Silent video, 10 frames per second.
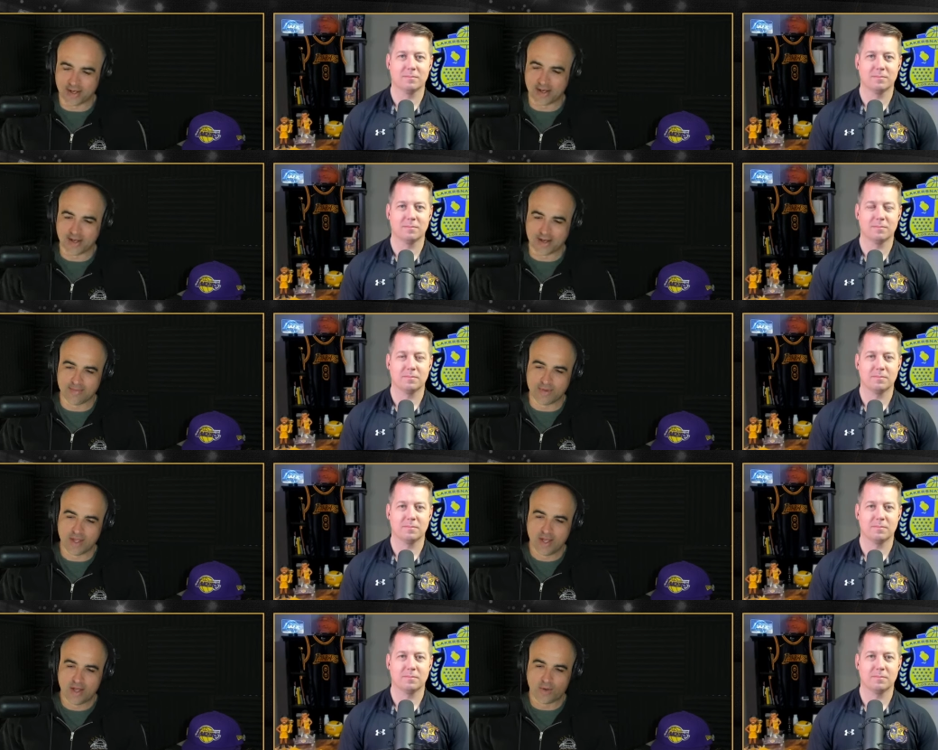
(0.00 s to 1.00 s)
Speaker 1: Um,
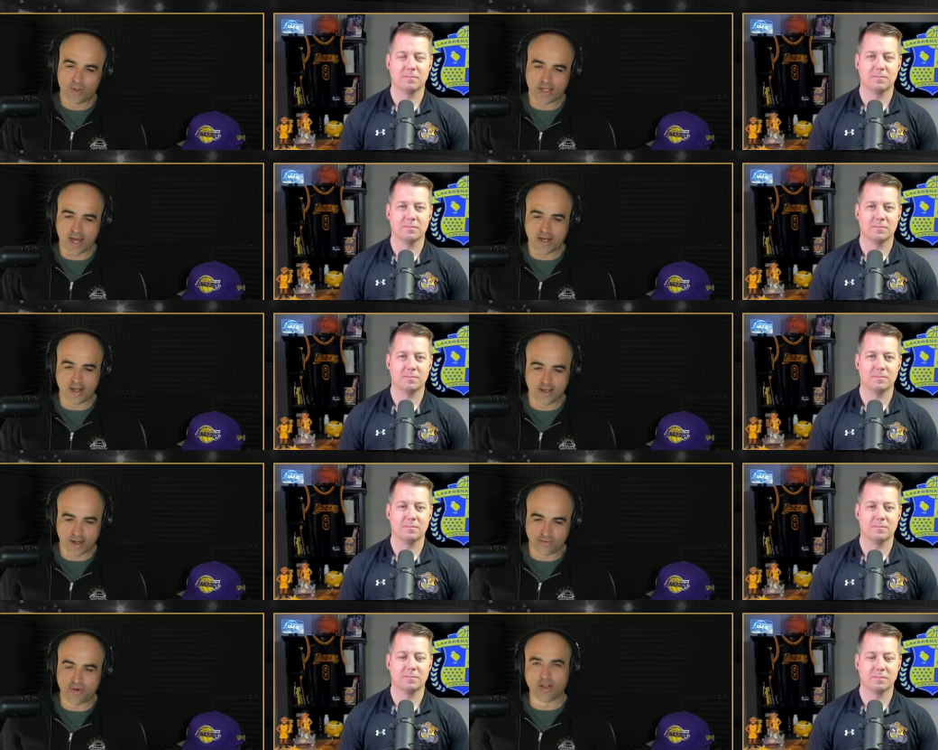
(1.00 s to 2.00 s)
we got a, a,
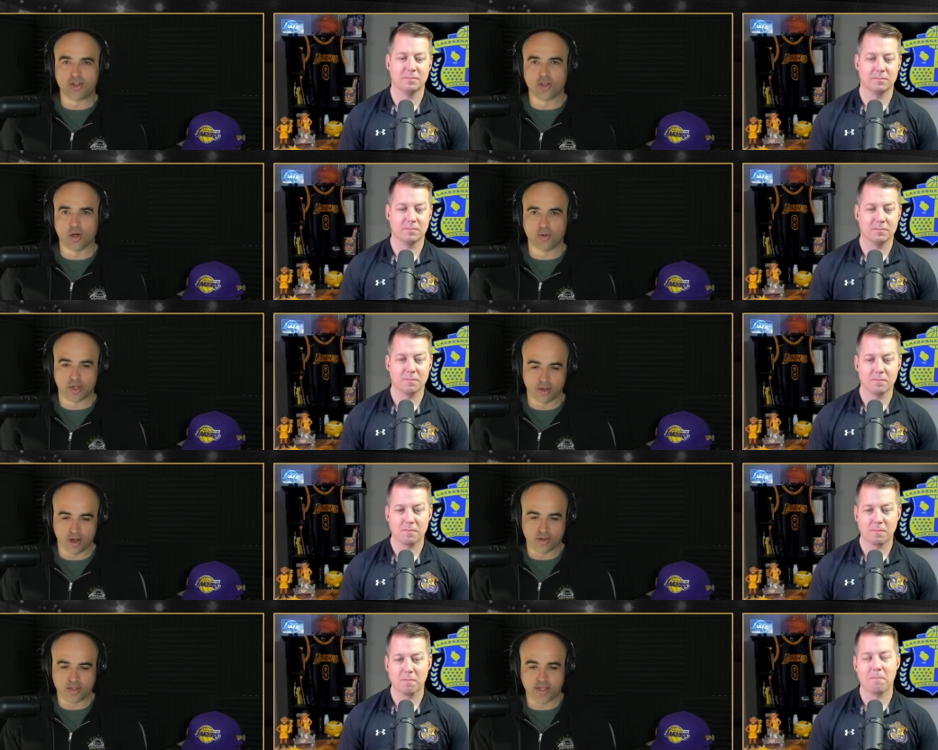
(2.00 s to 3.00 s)
uh, fun show here
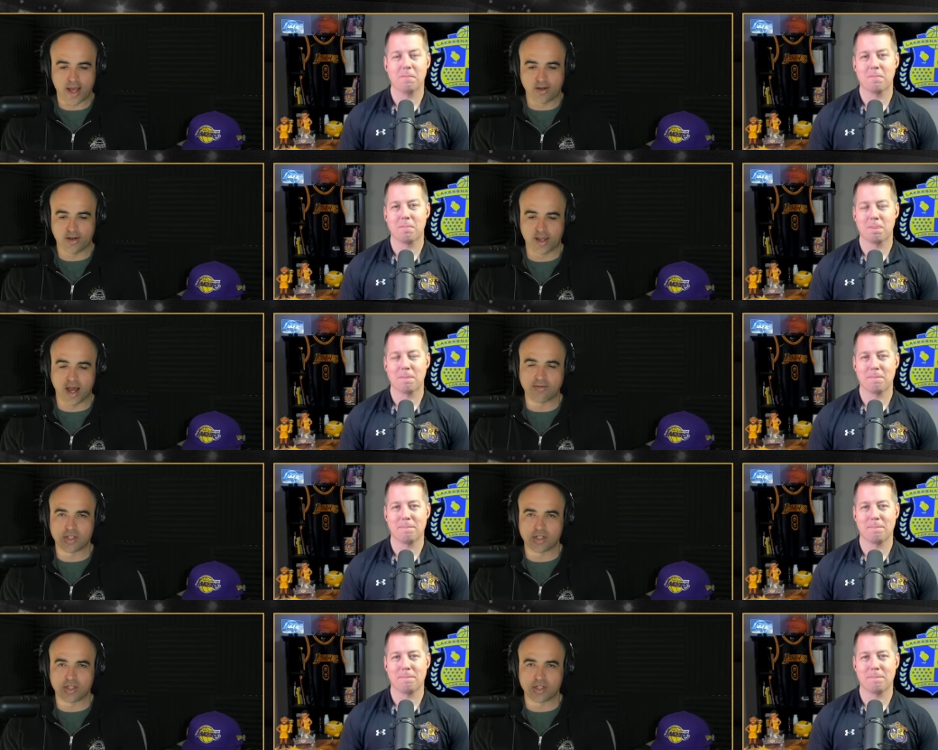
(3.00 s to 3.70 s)
on this Saturday. Obviously,